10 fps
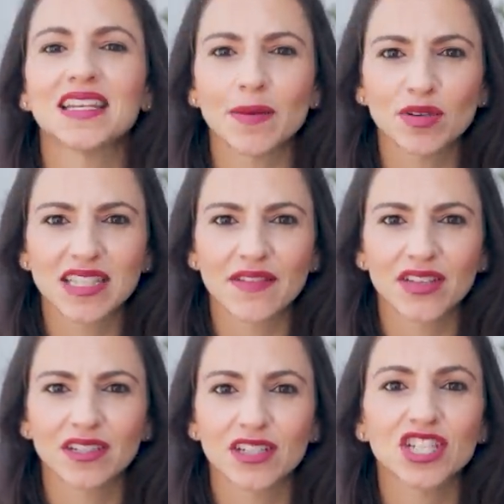Number
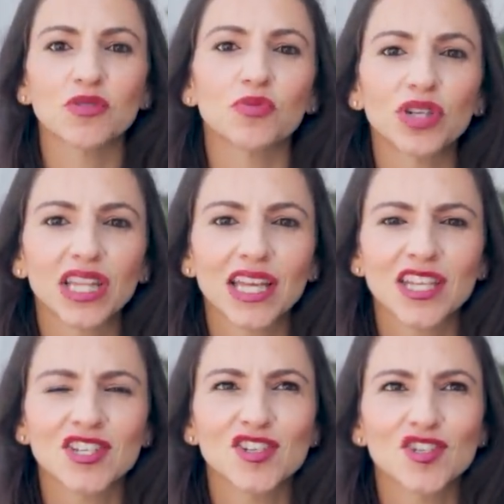7, she really
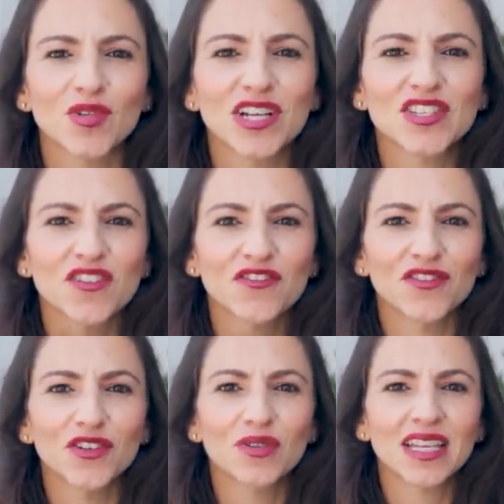enjoys her
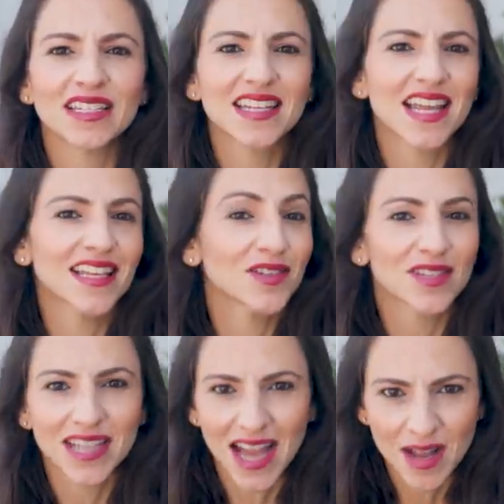food and takes her
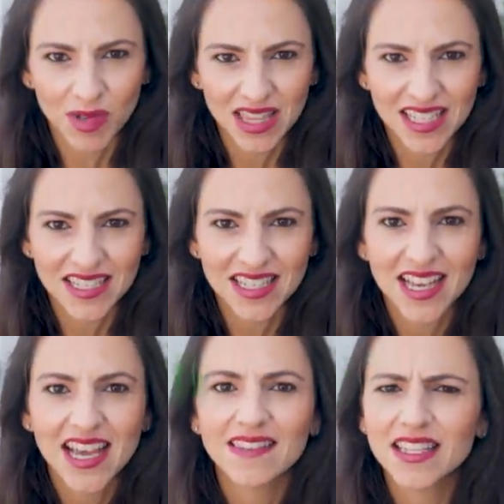time with it.
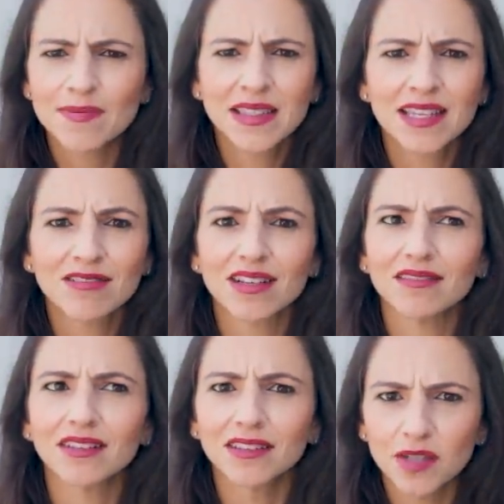This may sound
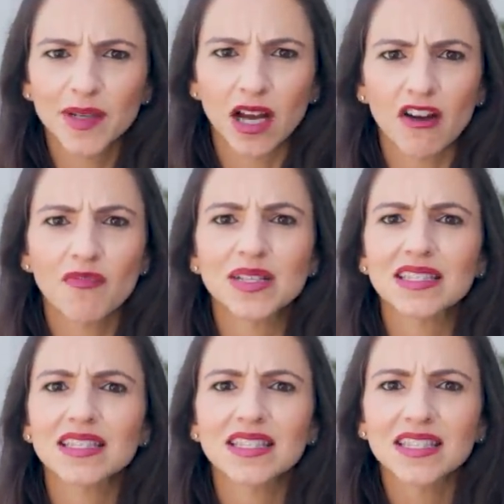a little bit off,
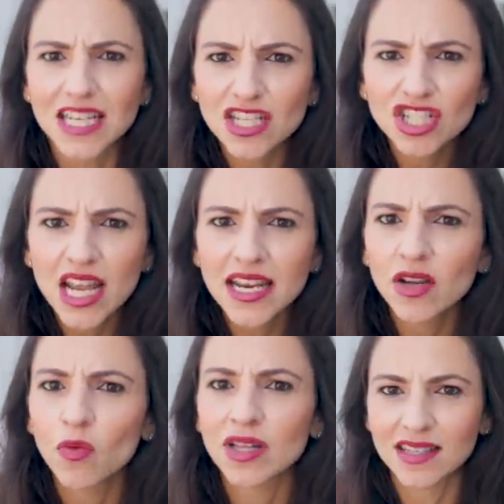but
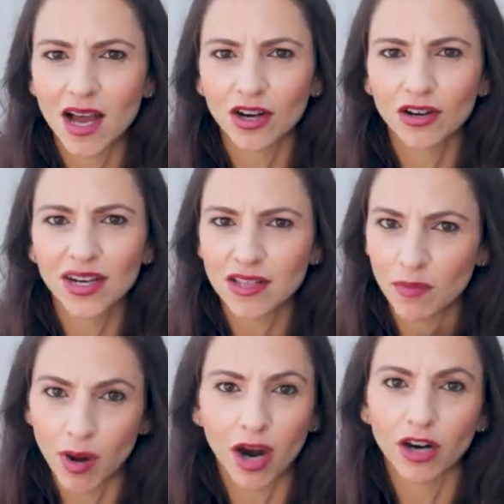satiating one's hunger is
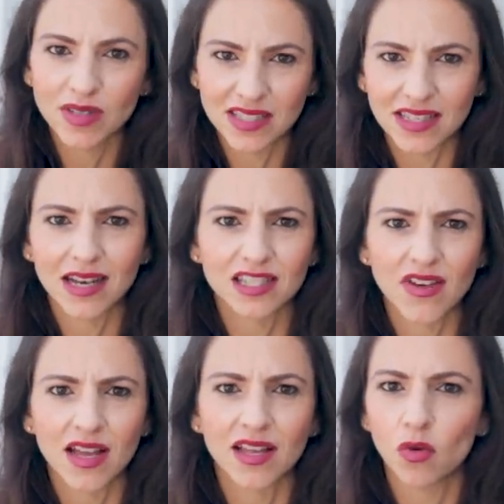on par with
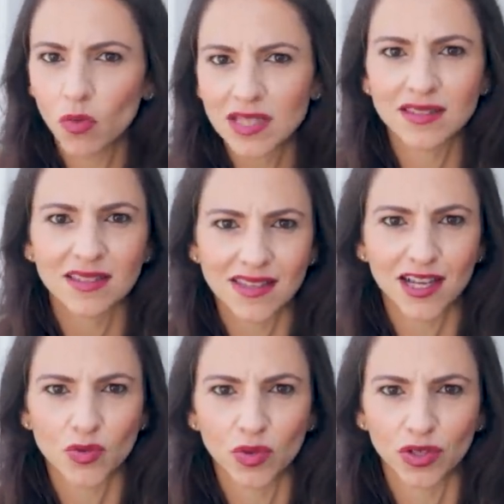satisfying one's
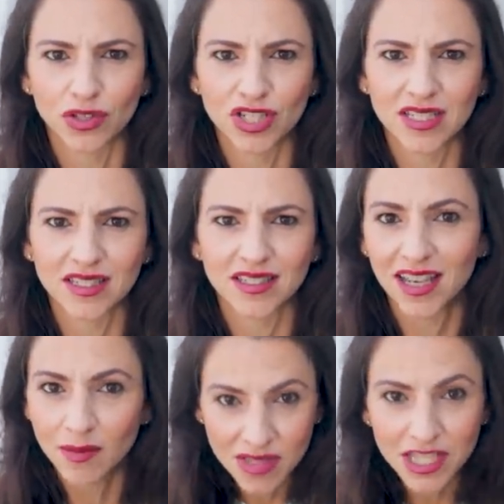sexual urges.
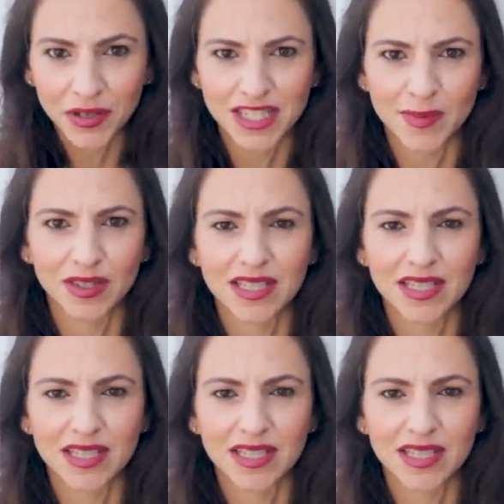And I'm serious about